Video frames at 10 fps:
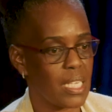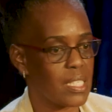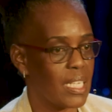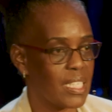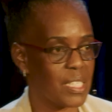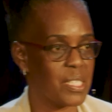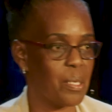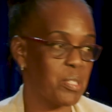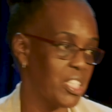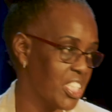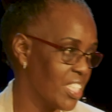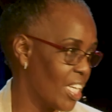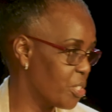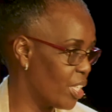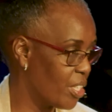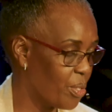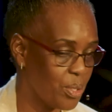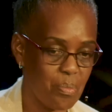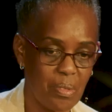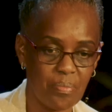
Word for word: extent that some teachers actually thought